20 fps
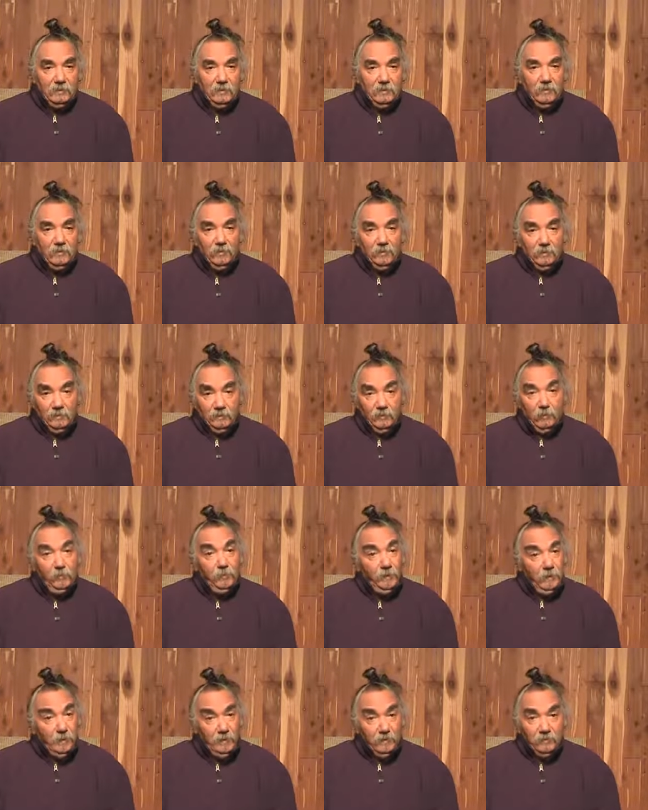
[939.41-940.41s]
the, or the
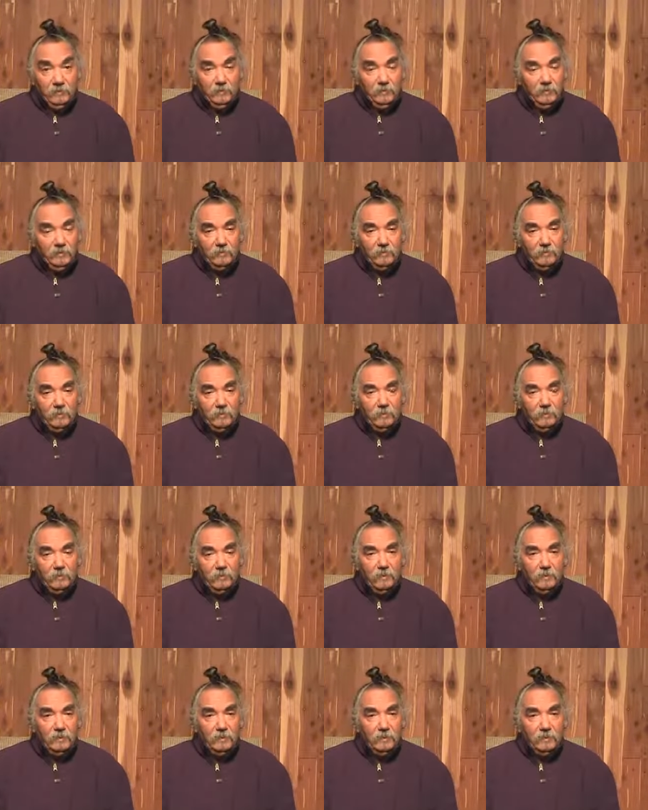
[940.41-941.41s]
superconscious, as we've been
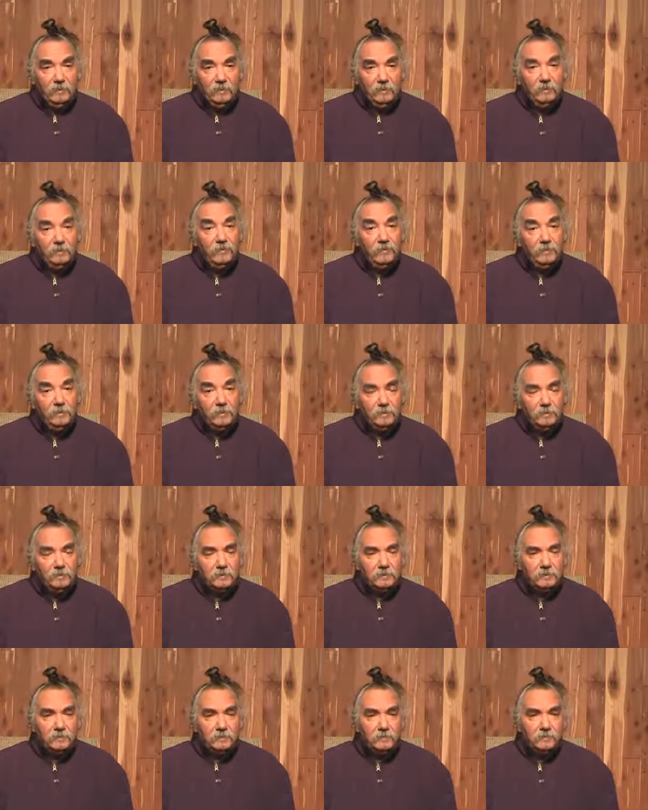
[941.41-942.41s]
calling it, the
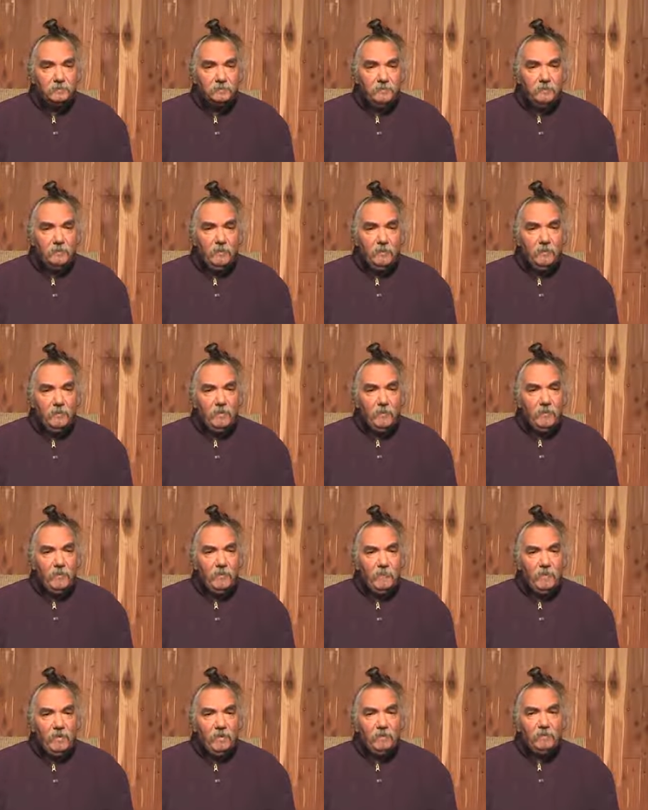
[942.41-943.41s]
superconscious,
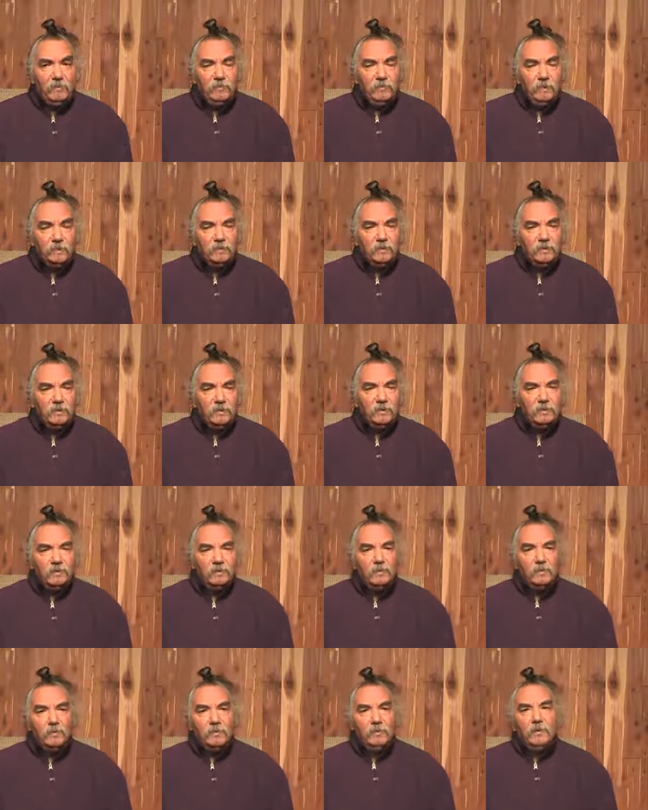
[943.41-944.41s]
yeah, and its function and
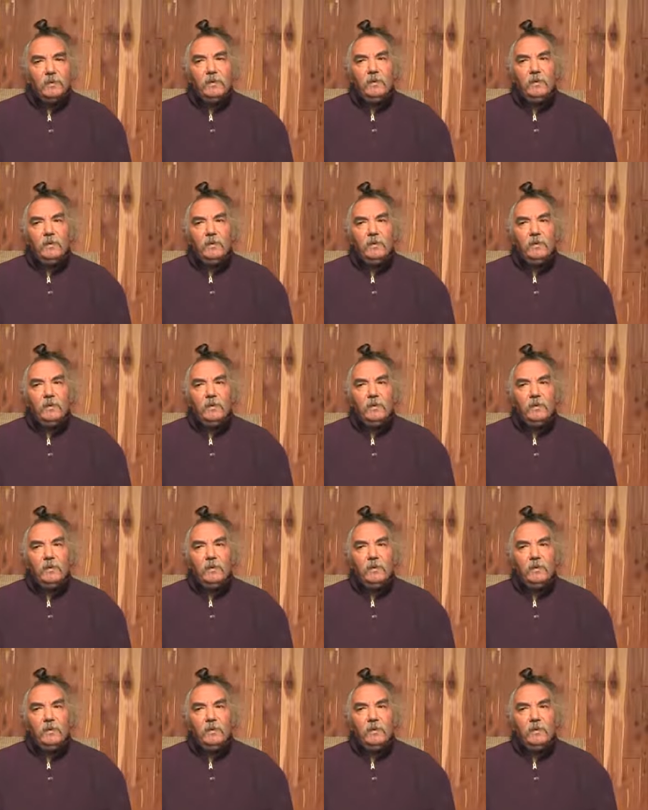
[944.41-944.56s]
its whole.